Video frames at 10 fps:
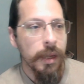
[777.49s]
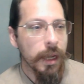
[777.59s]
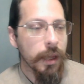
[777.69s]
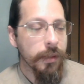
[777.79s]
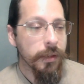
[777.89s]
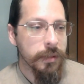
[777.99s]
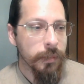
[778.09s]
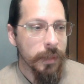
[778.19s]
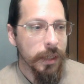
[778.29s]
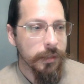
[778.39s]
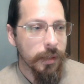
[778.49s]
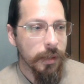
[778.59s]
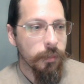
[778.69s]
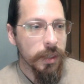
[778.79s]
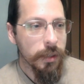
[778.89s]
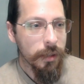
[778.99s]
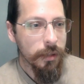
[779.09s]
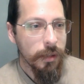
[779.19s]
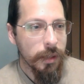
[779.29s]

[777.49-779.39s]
Uh, there's some things that we're